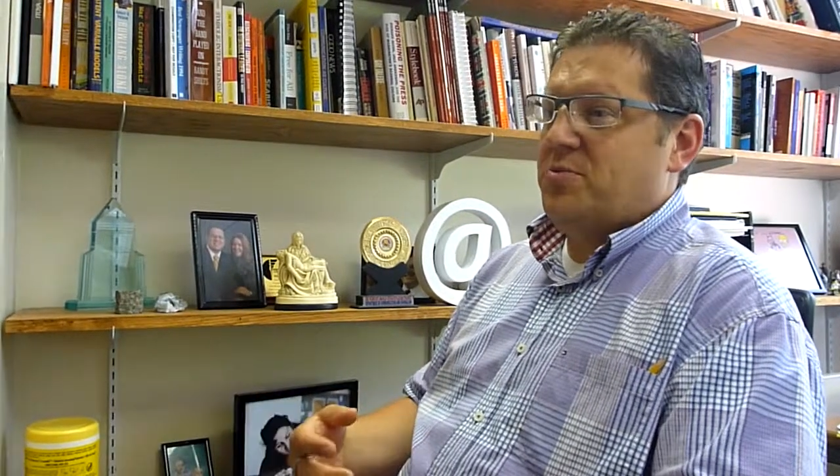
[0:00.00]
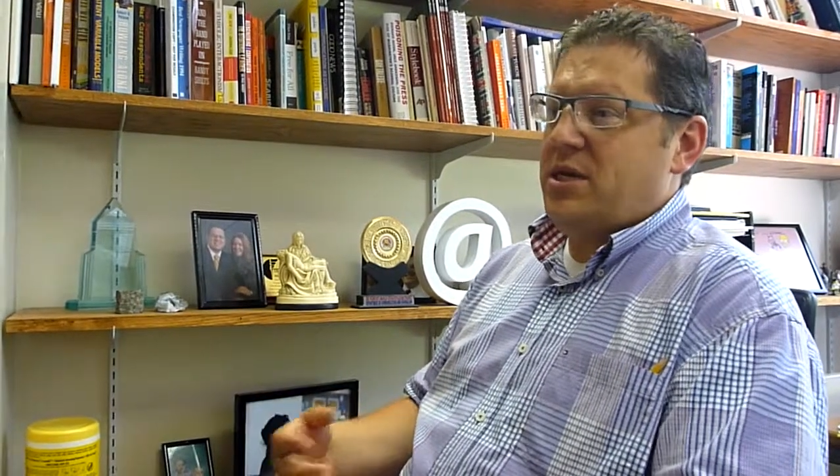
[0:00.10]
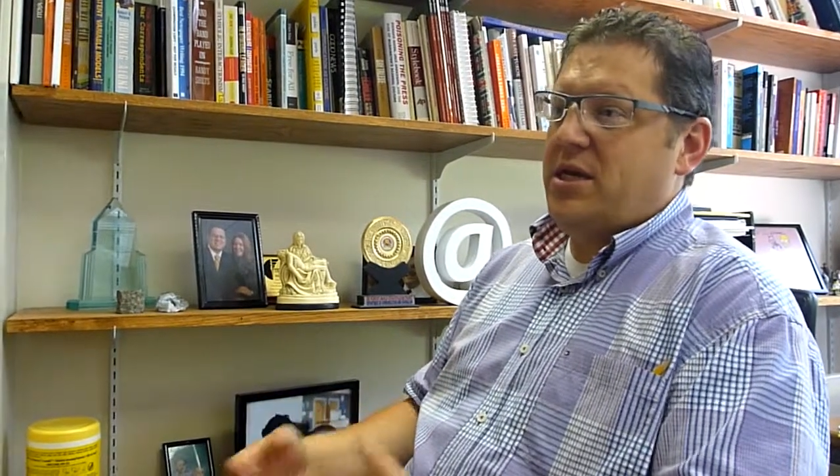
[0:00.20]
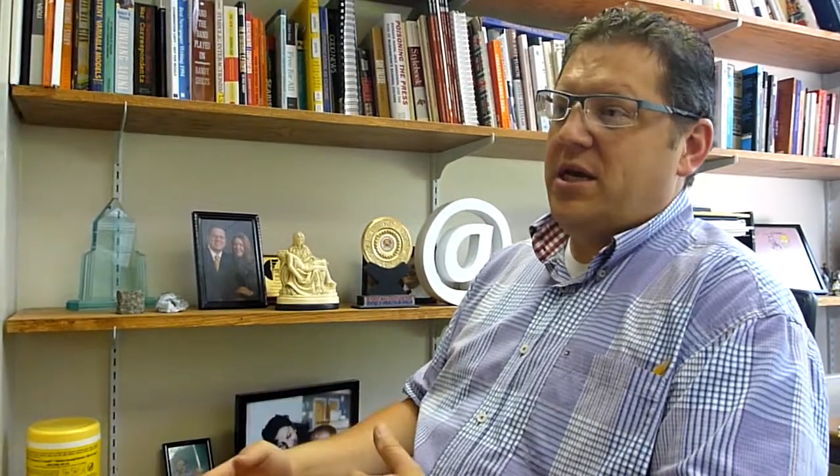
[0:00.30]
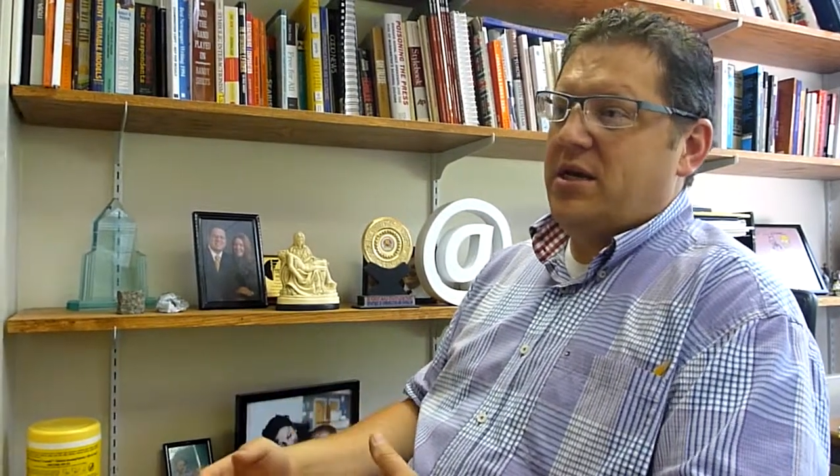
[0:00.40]

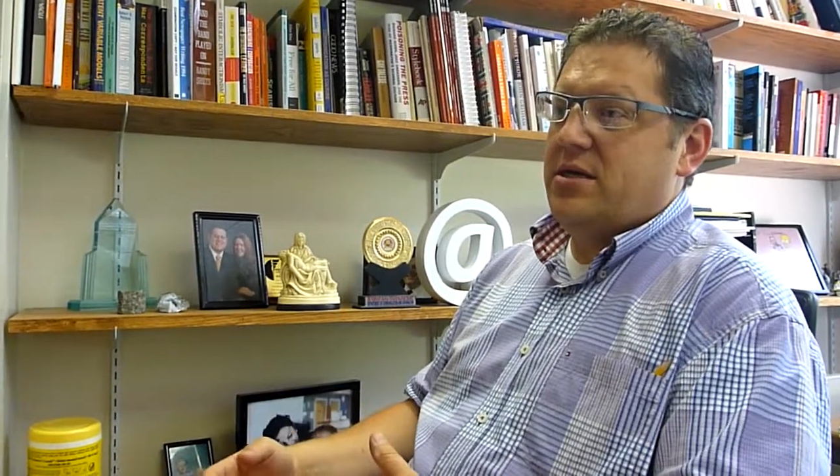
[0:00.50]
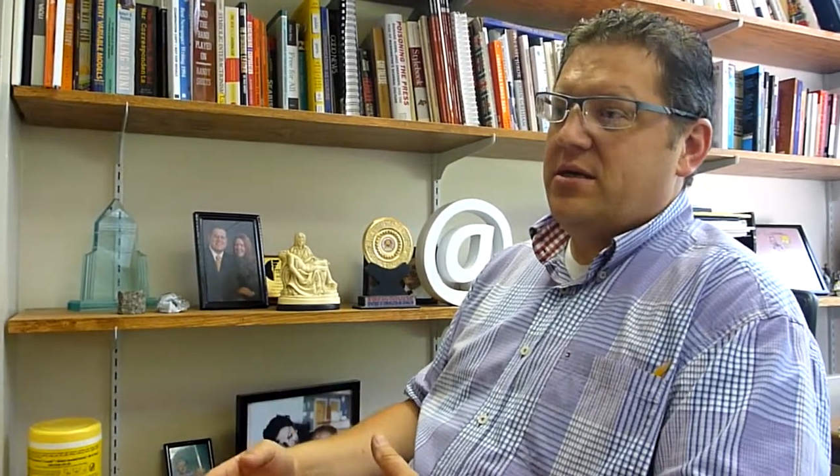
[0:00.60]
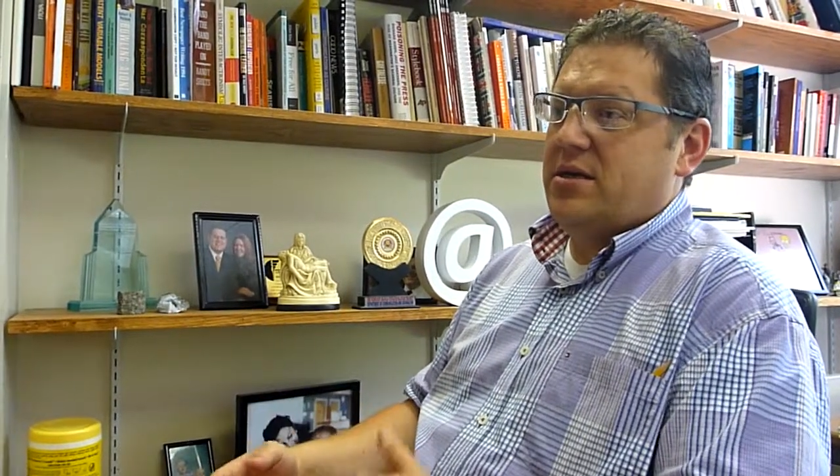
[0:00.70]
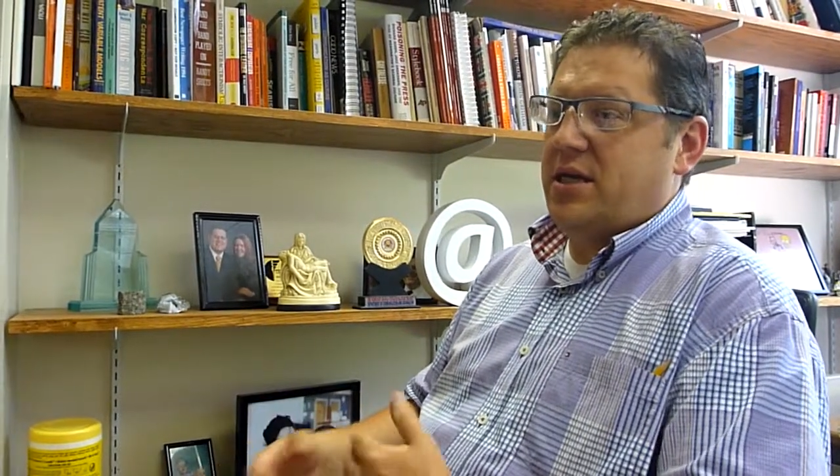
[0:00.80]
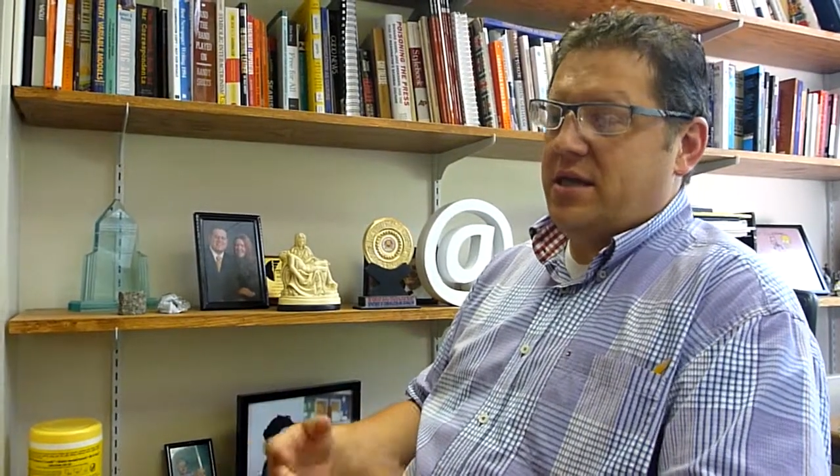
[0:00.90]
media
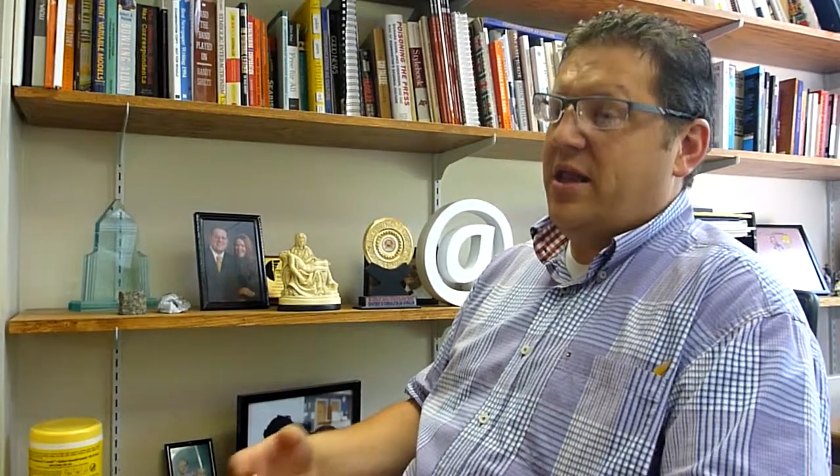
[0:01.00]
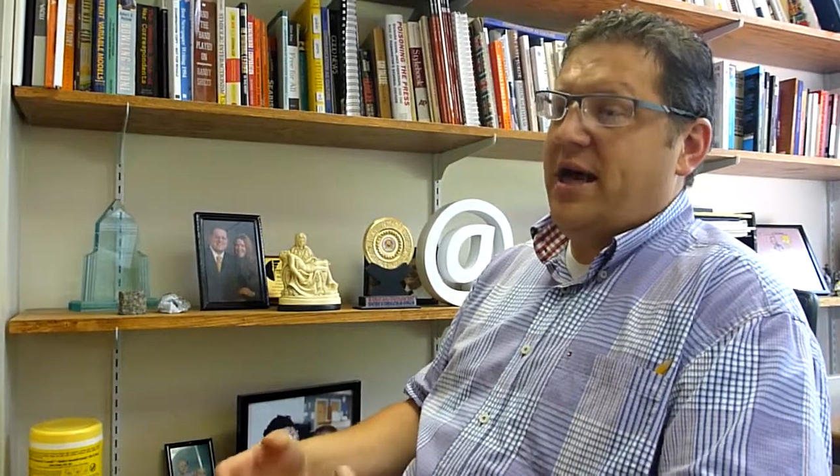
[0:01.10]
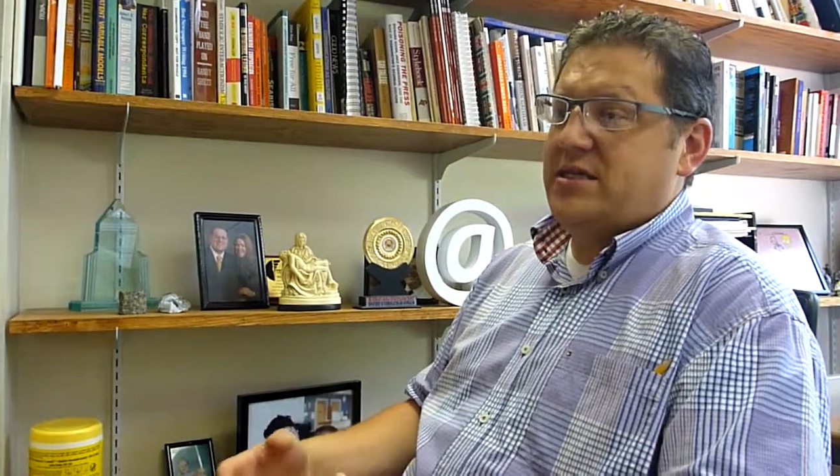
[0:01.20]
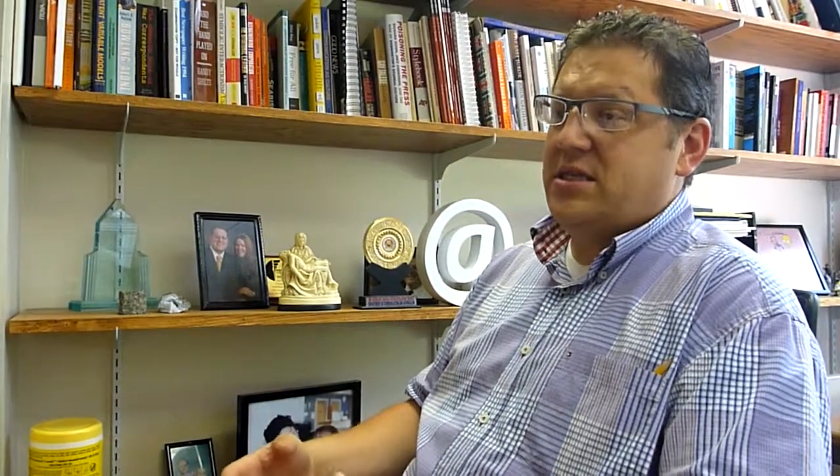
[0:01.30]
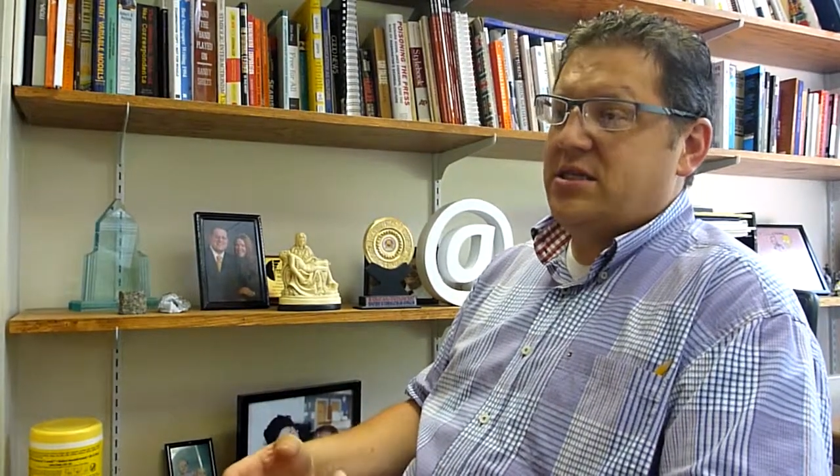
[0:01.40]
in
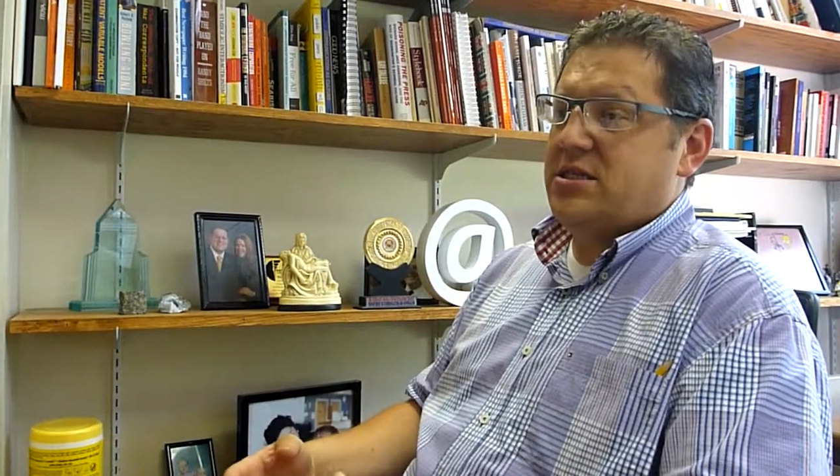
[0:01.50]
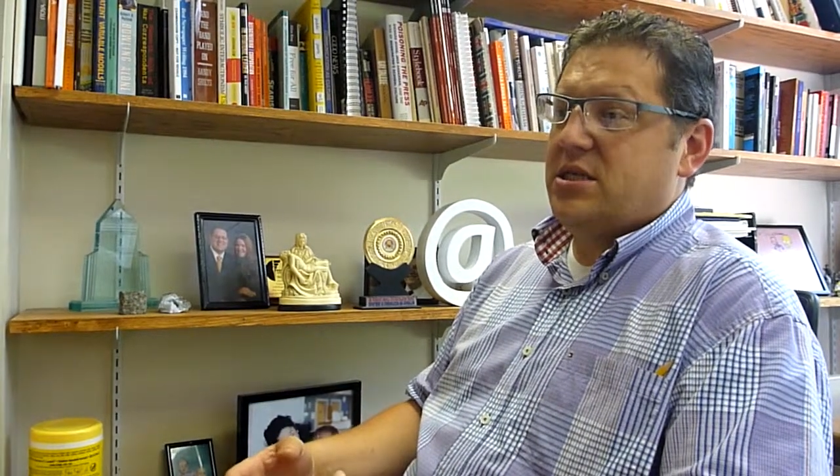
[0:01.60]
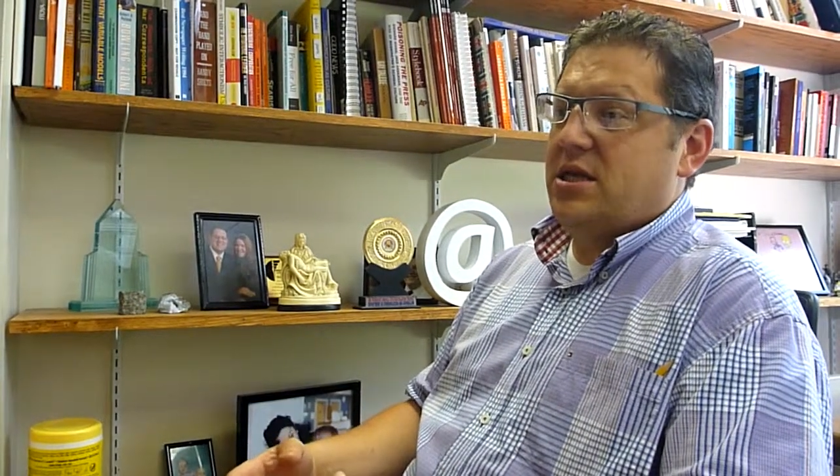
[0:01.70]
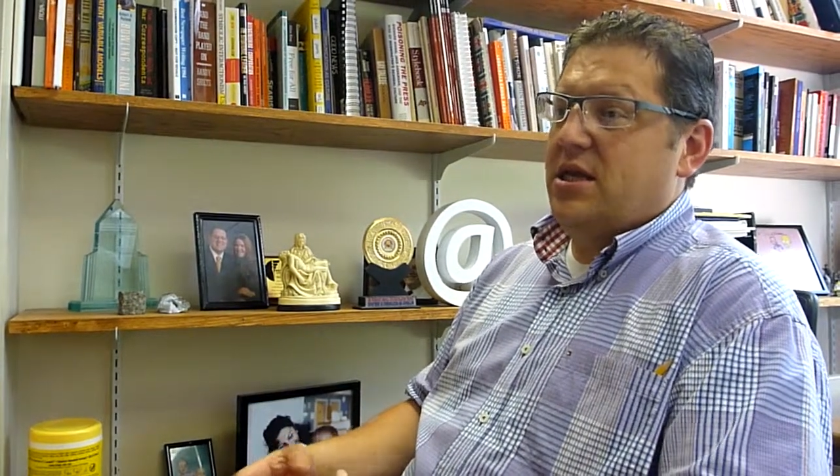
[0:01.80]
classes.